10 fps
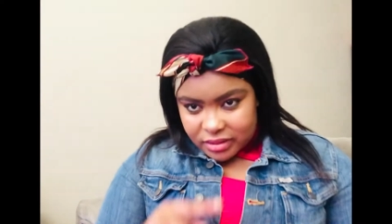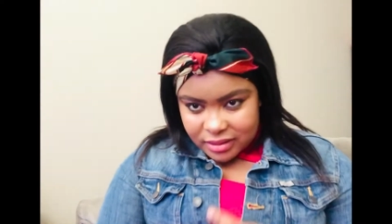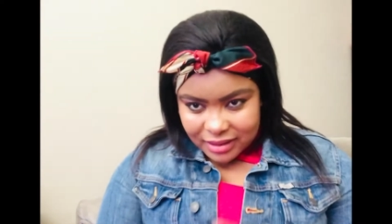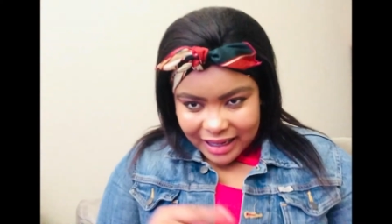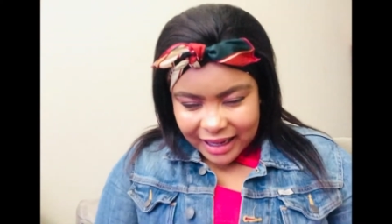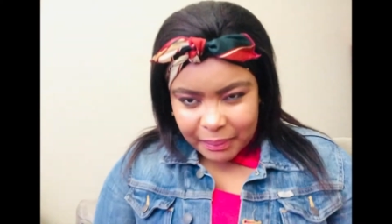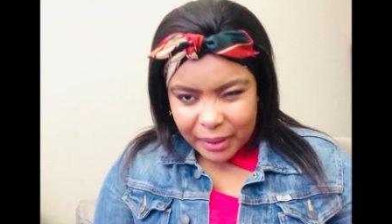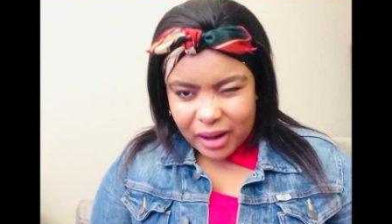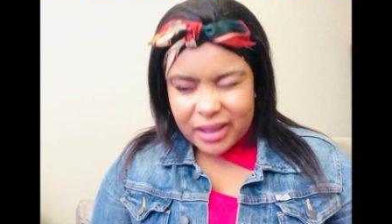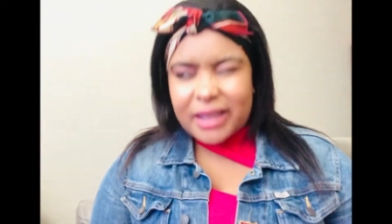think
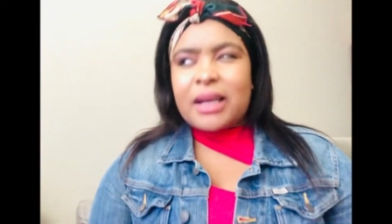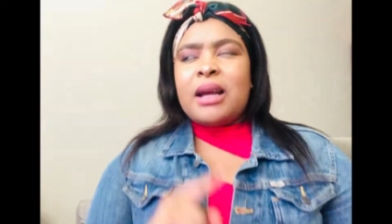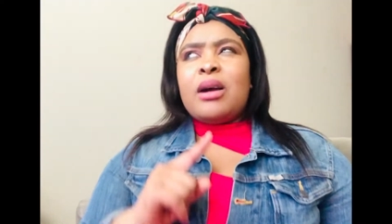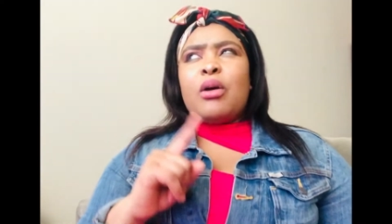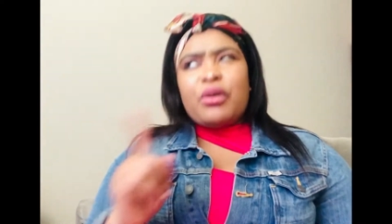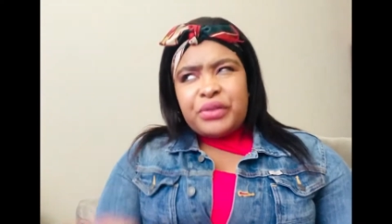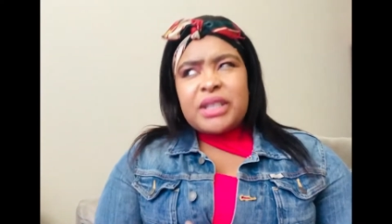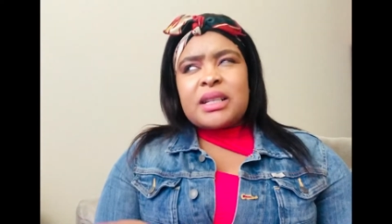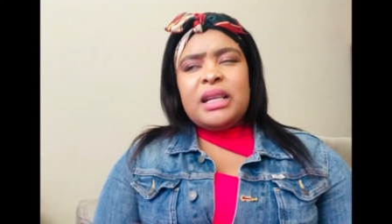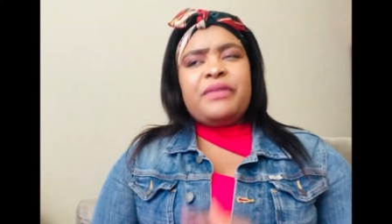about it
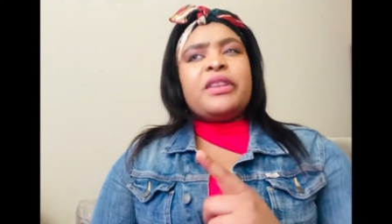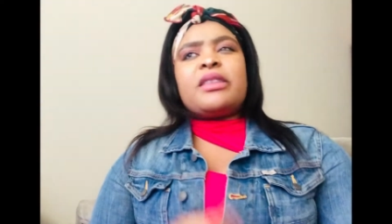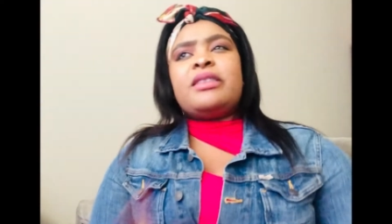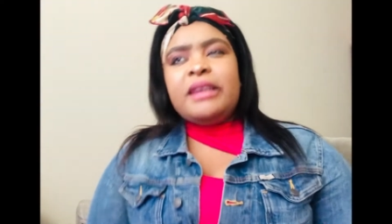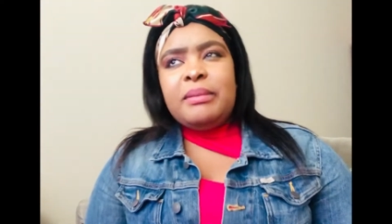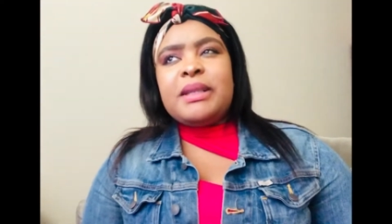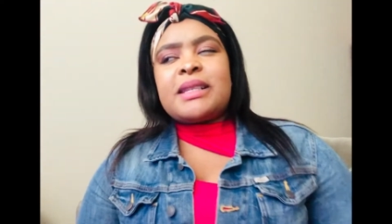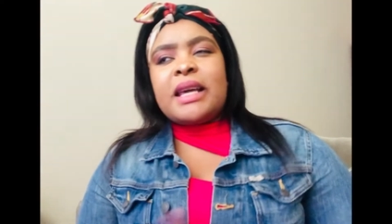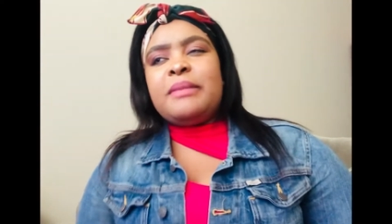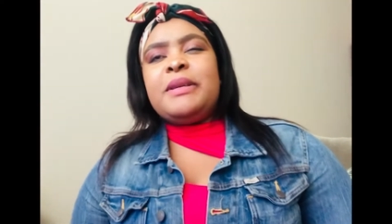Obviously, if the theme is
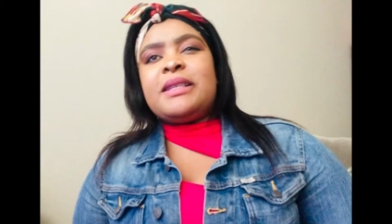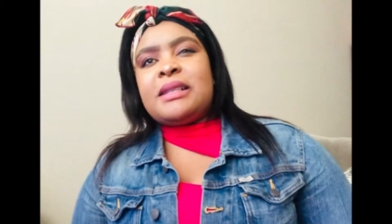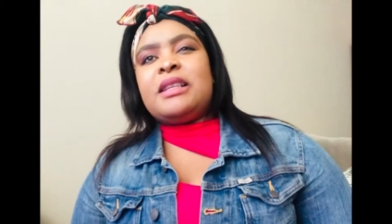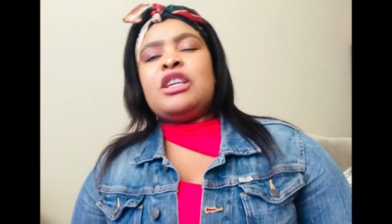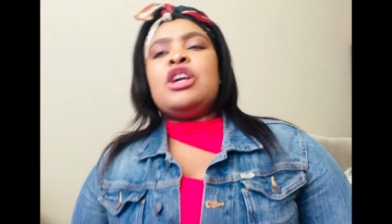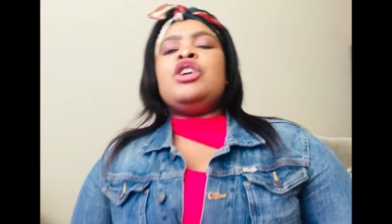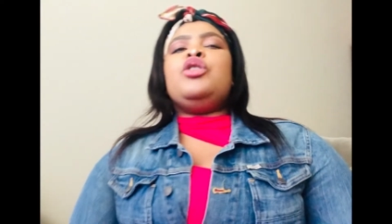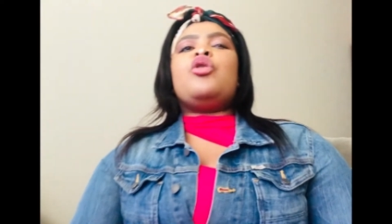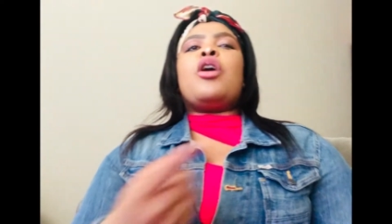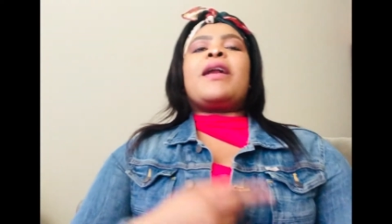ABC,
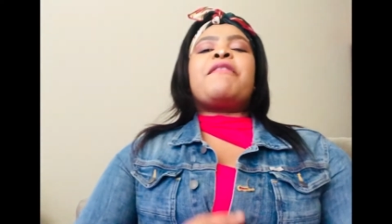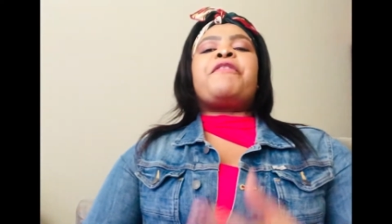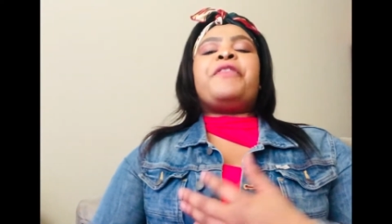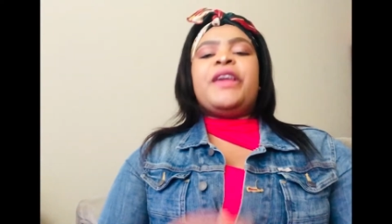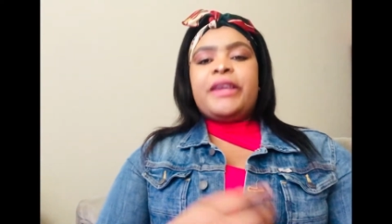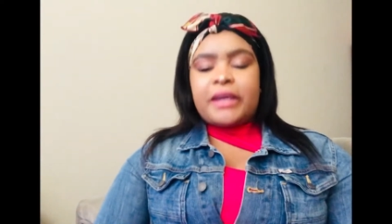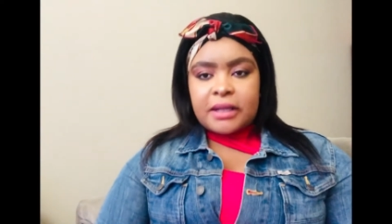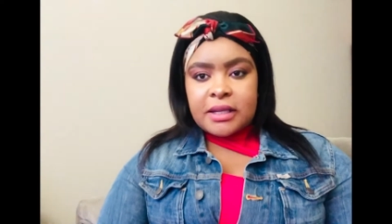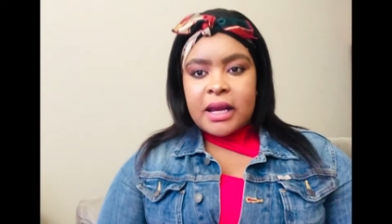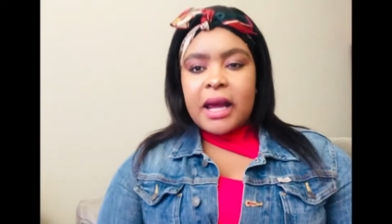you're gonna fake
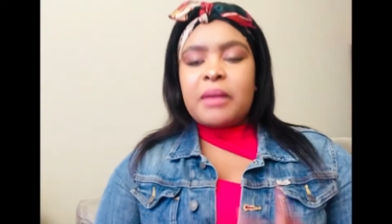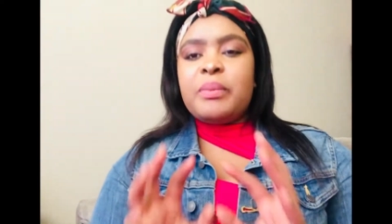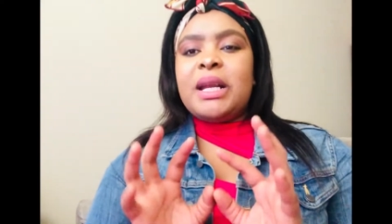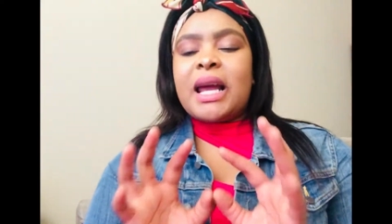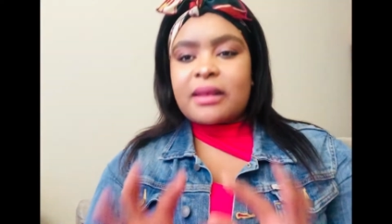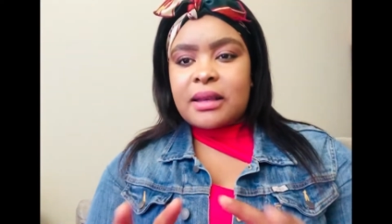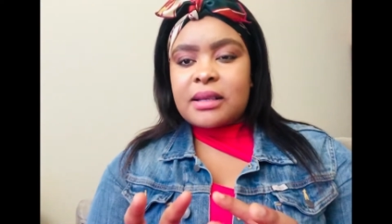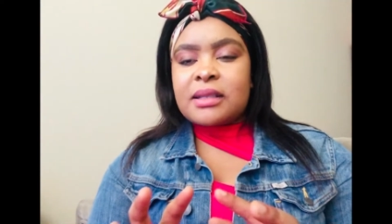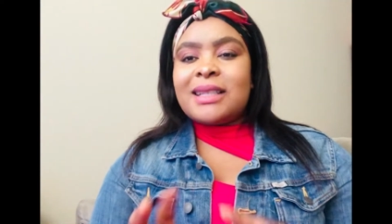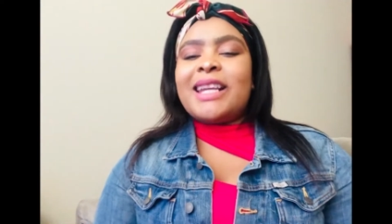it and be like
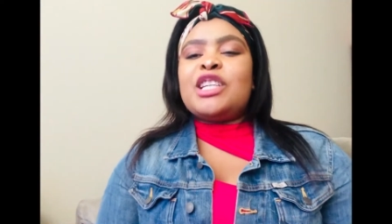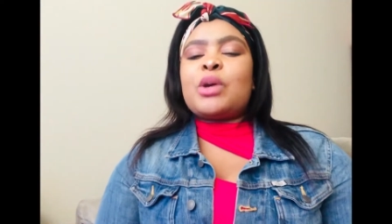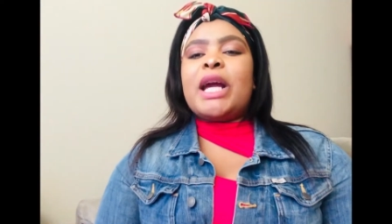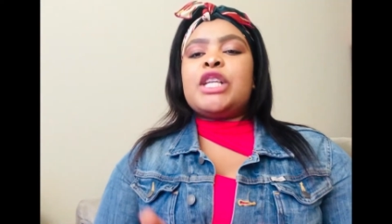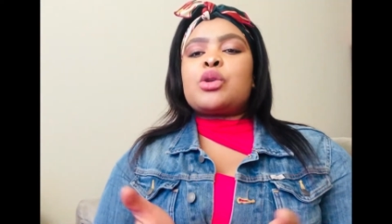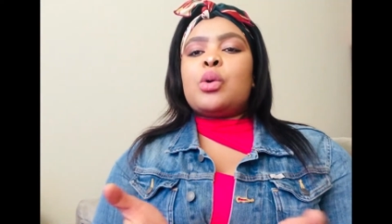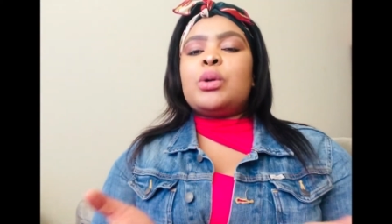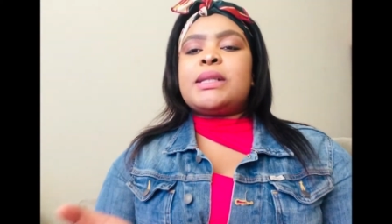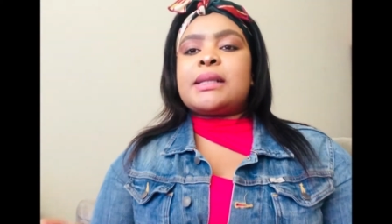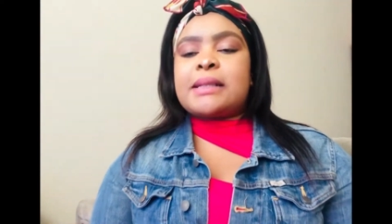this. That is why it's
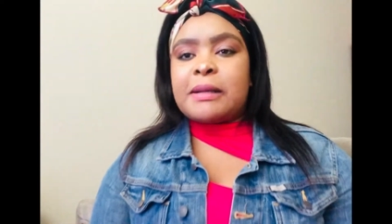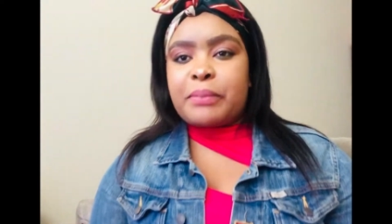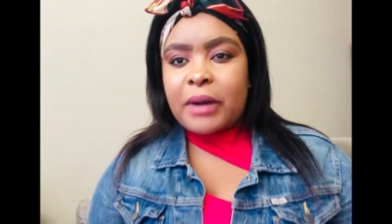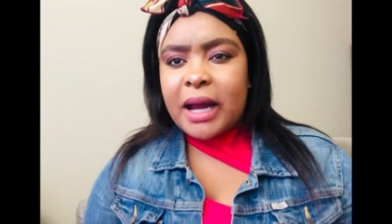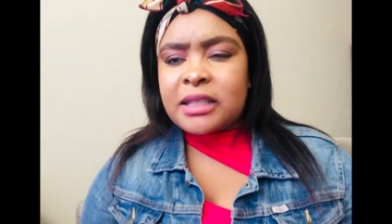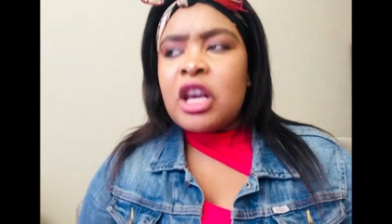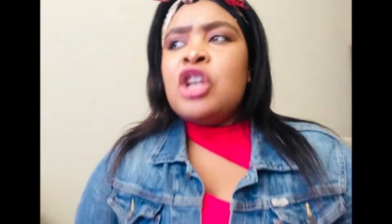always a surprise.